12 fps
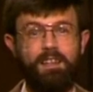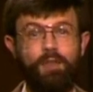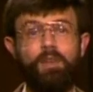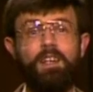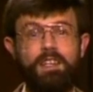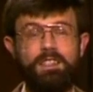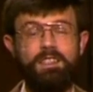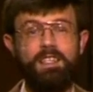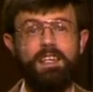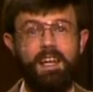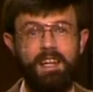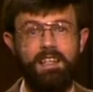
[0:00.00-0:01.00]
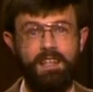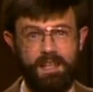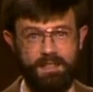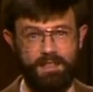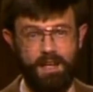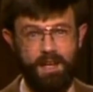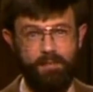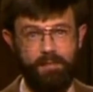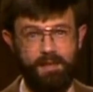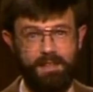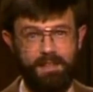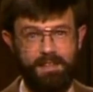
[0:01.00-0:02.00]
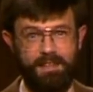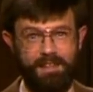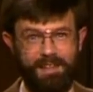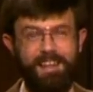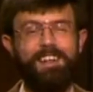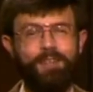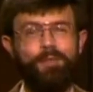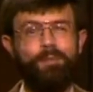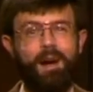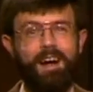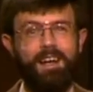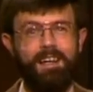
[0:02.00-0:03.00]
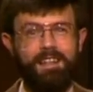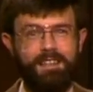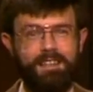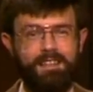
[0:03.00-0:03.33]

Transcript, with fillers: Look and listen again next time. Goodbye.